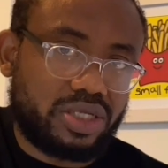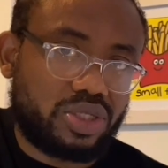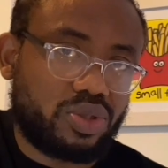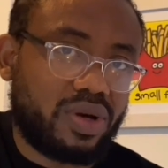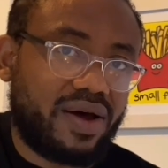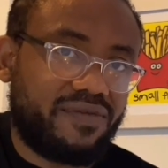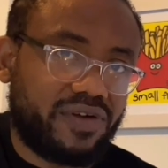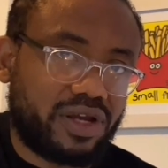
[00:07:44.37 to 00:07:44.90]
So
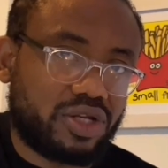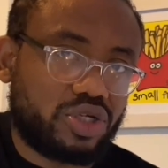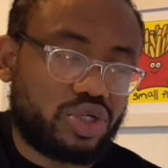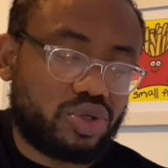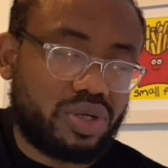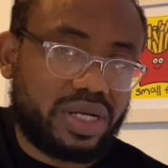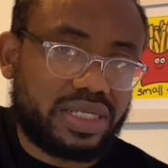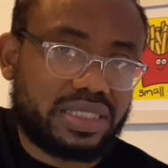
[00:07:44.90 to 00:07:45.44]
African
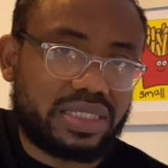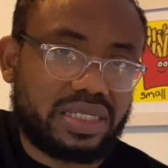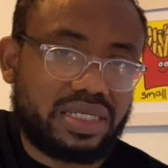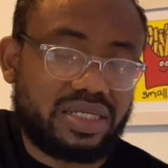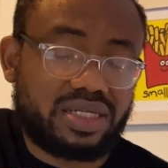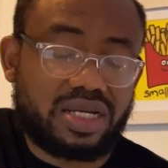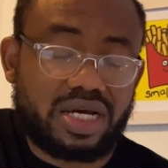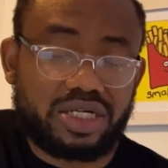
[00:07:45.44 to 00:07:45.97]
students and
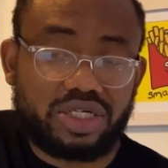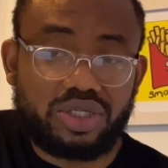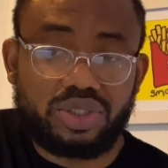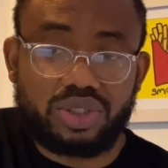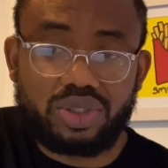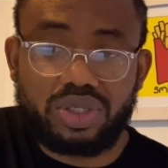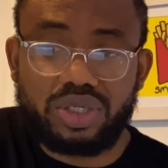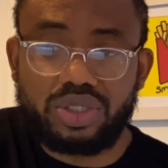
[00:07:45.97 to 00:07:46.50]
international
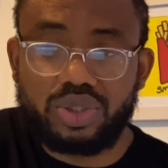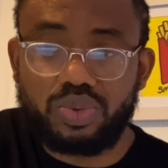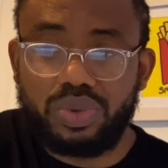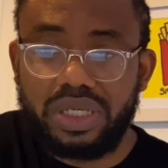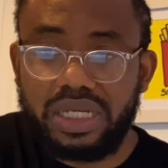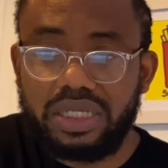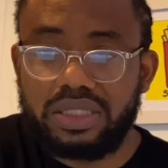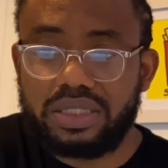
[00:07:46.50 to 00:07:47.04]
students will
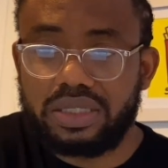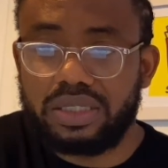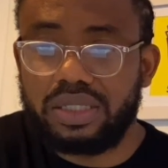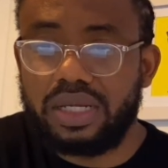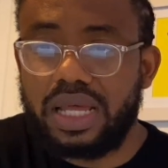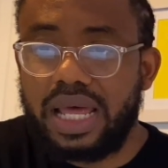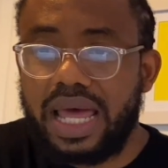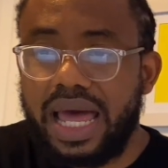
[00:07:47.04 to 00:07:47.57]
need to
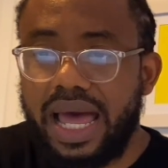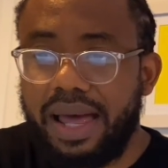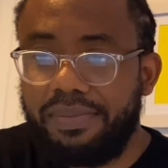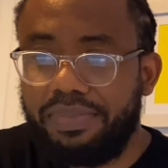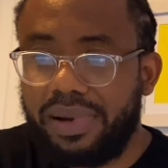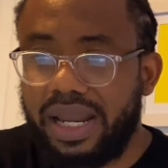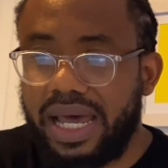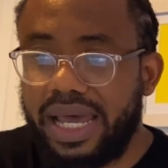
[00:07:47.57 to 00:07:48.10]

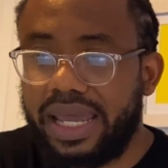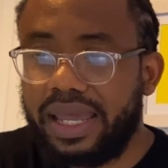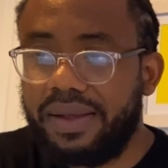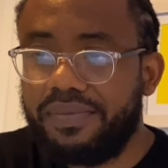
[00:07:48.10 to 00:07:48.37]
apply.